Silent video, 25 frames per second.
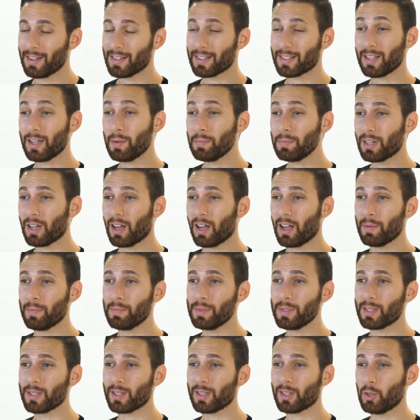
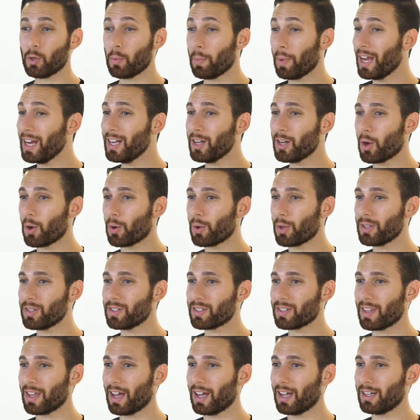Sometimes you may
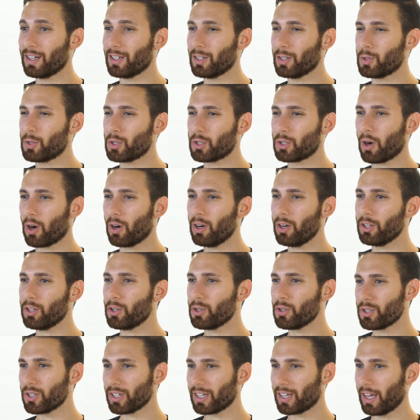notice that you start your
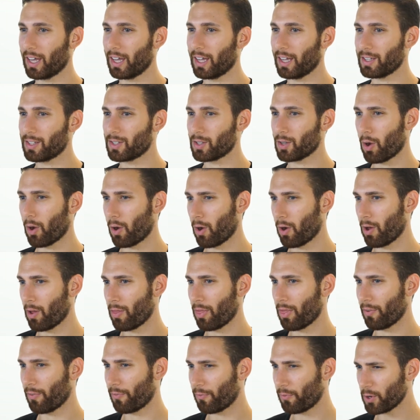saccades
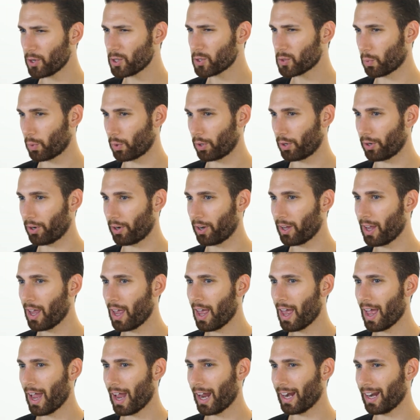on the first word
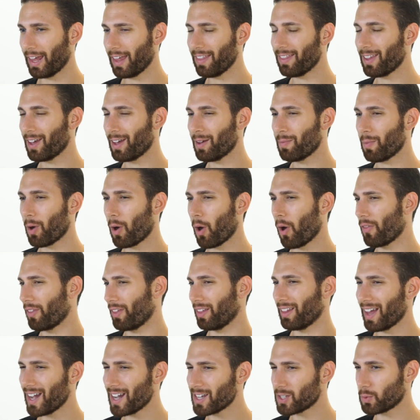and end them on the
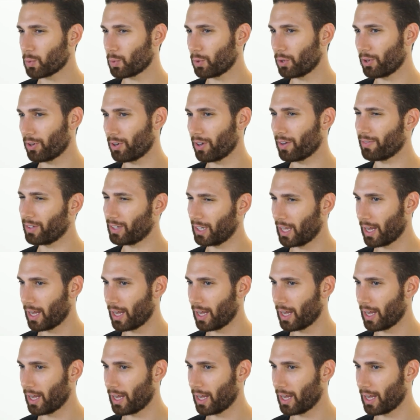last word of a